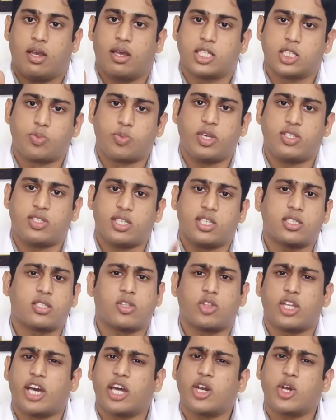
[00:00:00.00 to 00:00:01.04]

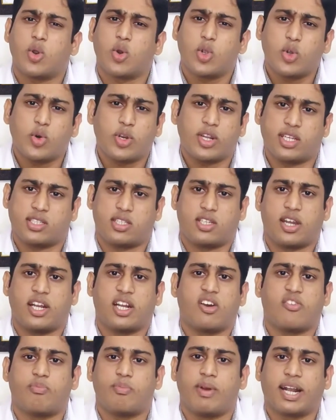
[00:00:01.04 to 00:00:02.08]
species, they are notorious
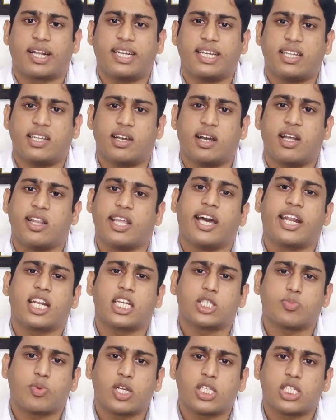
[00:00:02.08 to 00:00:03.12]
kind of bacteria. They are
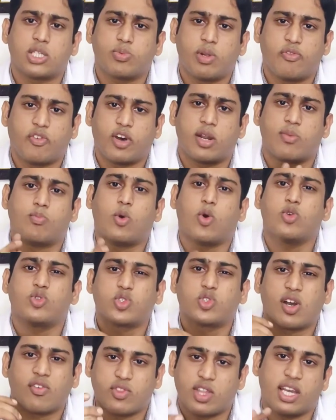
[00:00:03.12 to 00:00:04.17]
responsible for
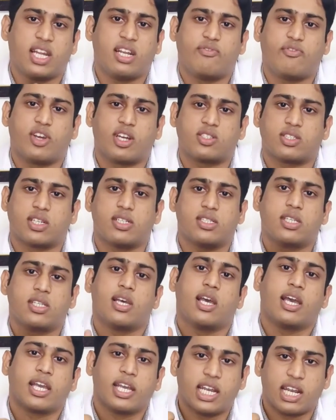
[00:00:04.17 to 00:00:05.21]
most of the infections
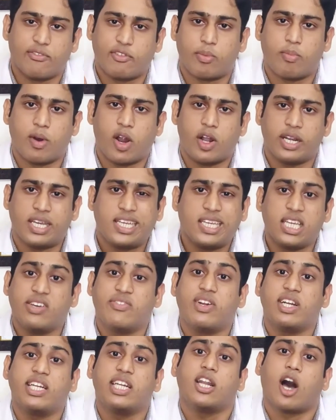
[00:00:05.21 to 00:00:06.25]
in our body.
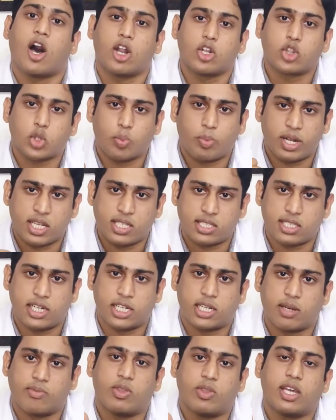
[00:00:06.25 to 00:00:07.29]
Even in orthopedic
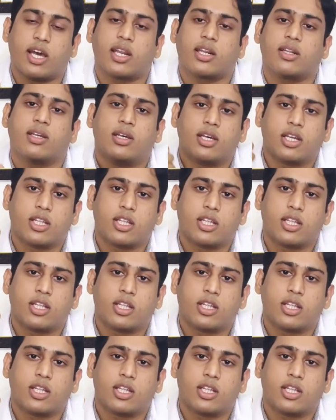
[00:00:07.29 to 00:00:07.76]
setup, they are